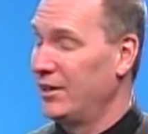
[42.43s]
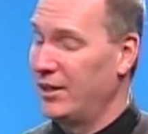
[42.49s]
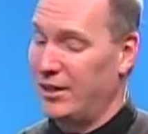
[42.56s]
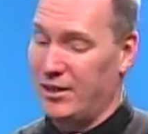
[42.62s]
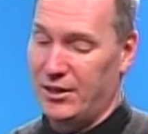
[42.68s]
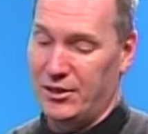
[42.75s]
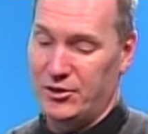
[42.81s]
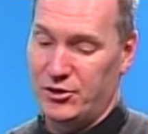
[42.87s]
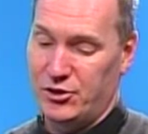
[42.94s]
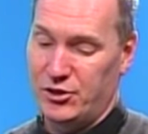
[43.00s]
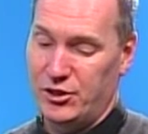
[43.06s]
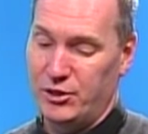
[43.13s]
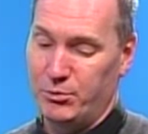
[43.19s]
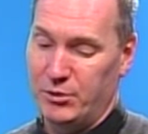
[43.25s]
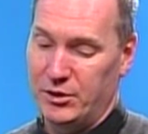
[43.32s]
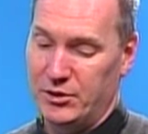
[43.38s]
Uh,
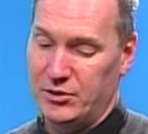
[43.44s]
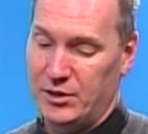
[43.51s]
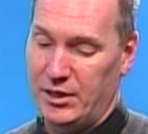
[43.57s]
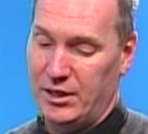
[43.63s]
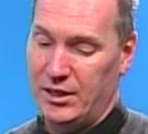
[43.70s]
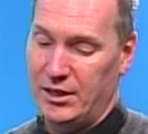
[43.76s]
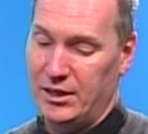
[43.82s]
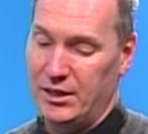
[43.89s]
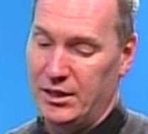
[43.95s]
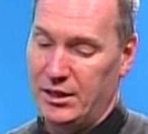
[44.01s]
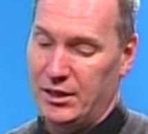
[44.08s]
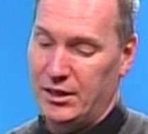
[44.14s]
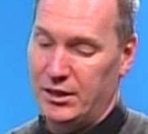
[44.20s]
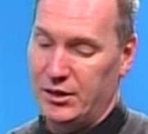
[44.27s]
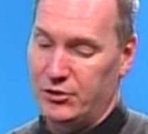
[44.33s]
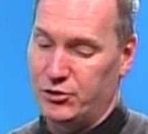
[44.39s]
she was a,
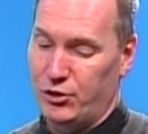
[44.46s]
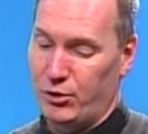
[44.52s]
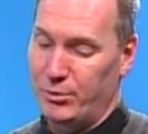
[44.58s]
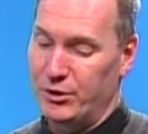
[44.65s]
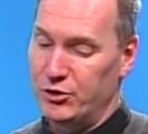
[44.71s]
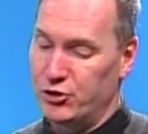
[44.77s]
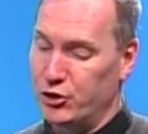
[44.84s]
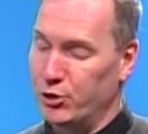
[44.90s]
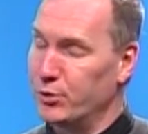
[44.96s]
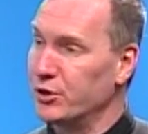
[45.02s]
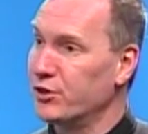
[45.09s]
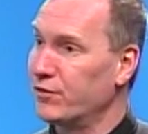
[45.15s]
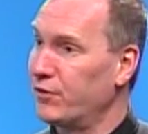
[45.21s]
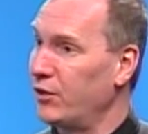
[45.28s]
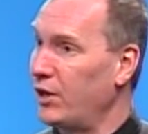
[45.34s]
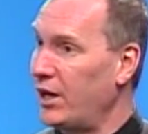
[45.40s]
a, German Jewish
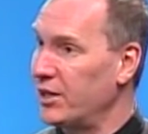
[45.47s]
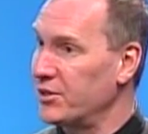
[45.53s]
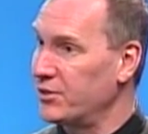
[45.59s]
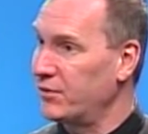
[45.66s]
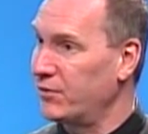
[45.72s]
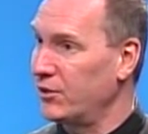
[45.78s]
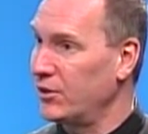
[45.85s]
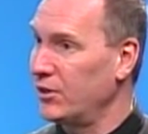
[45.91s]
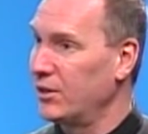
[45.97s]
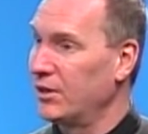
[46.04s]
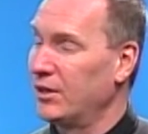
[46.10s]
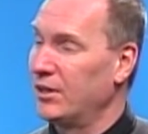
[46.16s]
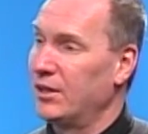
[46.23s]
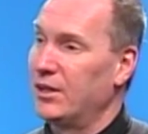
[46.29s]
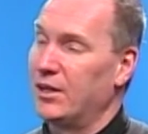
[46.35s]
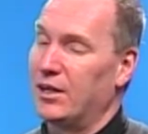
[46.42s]
philosopher,
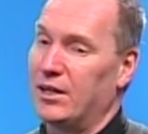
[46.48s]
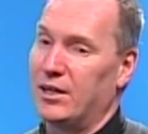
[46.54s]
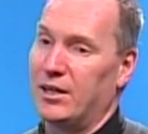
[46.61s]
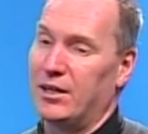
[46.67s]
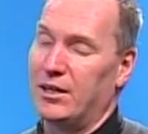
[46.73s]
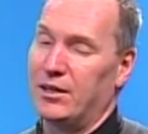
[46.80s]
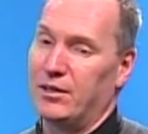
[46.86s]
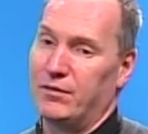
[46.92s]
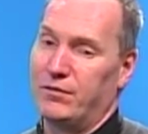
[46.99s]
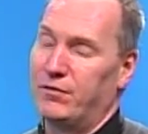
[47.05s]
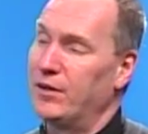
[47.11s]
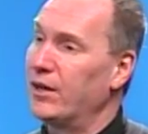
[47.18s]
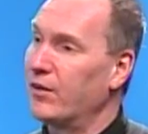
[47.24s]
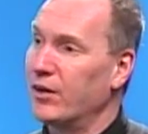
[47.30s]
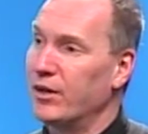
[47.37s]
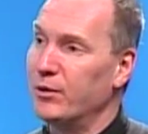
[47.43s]
uh, a
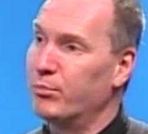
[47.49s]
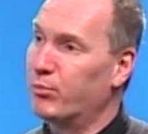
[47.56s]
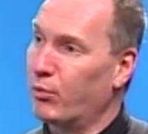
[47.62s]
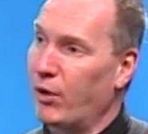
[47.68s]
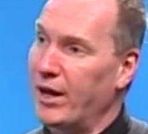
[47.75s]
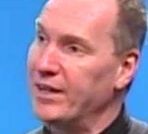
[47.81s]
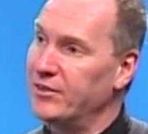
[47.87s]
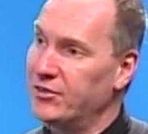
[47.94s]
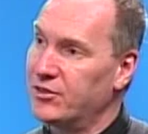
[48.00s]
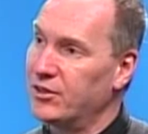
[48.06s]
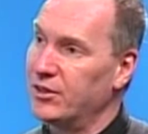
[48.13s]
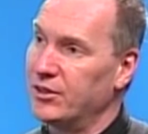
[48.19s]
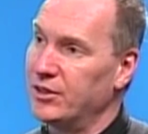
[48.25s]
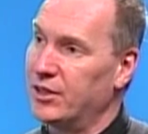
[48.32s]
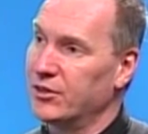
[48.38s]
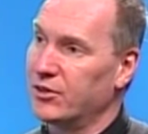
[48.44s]
very bright
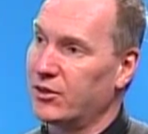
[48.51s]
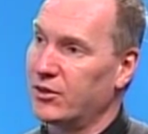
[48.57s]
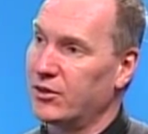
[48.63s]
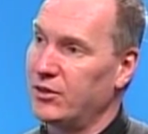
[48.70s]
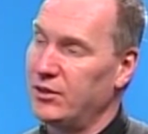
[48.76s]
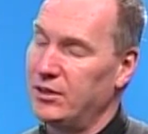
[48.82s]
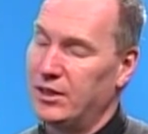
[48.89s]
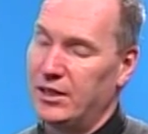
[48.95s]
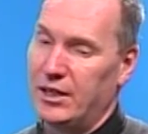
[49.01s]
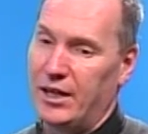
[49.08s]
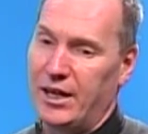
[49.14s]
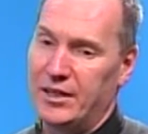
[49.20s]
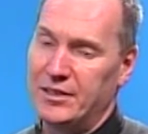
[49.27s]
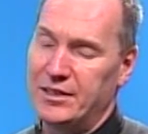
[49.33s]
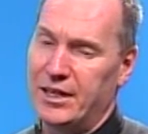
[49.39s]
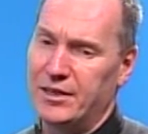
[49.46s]
young girl,
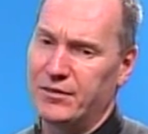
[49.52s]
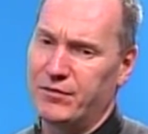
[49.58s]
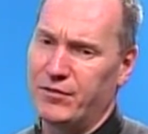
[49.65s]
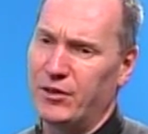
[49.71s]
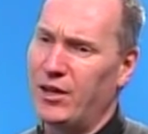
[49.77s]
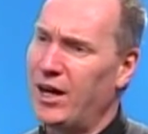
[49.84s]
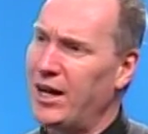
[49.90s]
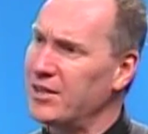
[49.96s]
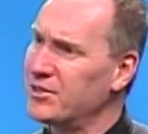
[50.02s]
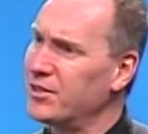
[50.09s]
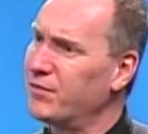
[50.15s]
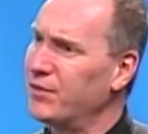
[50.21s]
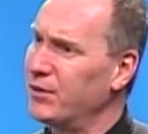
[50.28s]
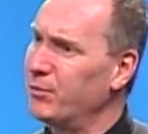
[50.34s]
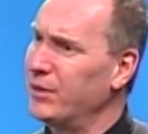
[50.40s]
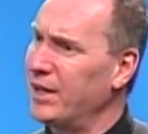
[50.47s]
and yet
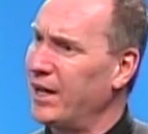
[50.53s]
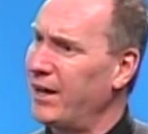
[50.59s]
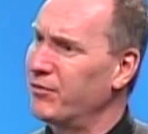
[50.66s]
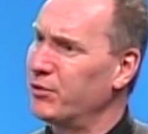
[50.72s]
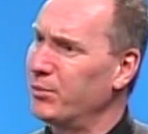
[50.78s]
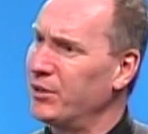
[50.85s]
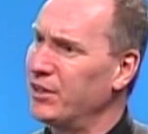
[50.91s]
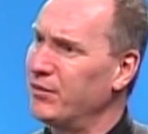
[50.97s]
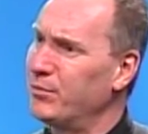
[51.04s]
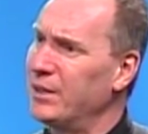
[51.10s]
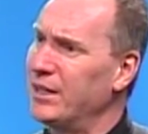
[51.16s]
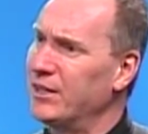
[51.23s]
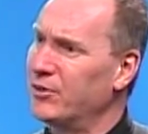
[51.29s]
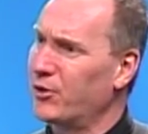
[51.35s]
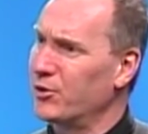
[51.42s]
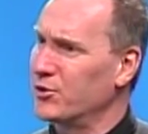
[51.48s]
philosophy, we have to believe,
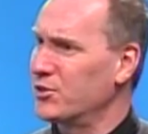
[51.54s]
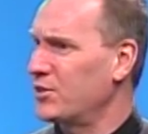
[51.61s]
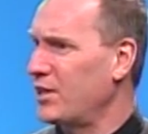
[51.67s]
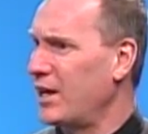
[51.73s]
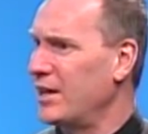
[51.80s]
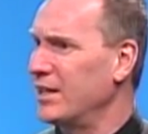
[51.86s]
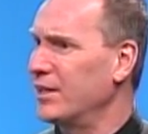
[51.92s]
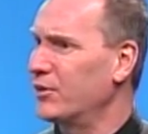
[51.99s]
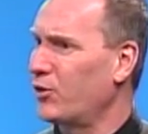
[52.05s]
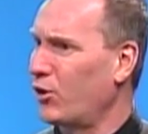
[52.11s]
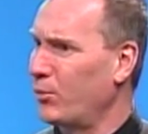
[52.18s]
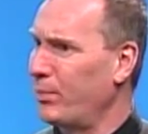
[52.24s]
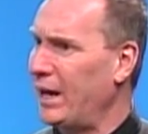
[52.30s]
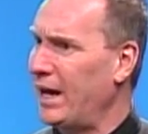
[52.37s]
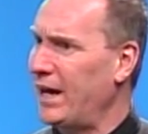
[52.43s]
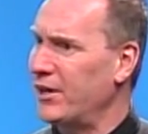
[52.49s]
being her study and her
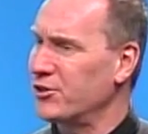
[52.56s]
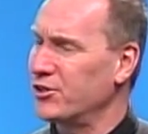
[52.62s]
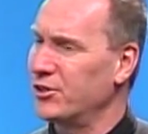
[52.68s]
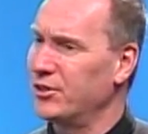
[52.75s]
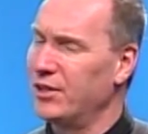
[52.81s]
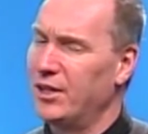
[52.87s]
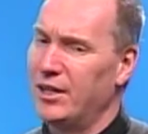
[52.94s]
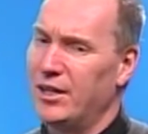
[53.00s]
passion,